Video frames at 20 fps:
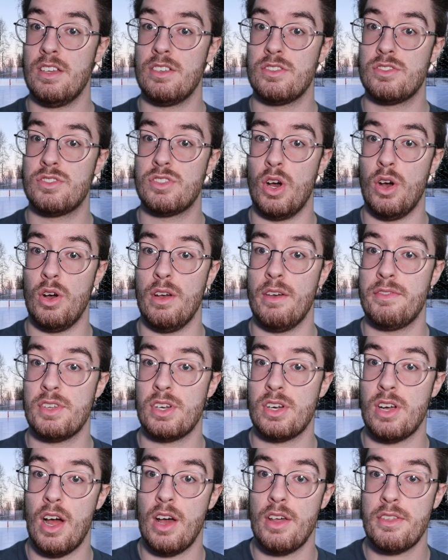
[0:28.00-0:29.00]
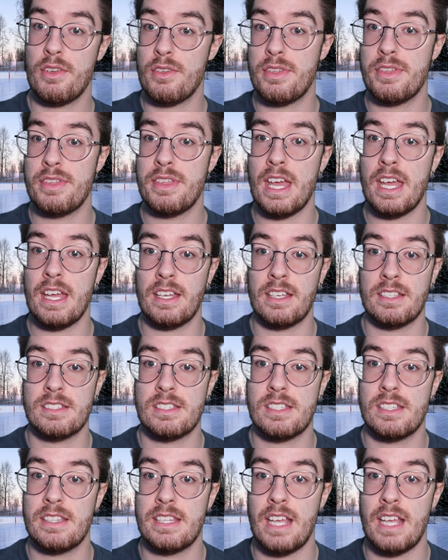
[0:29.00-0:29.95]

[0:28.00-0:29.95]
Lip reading: So if there are other things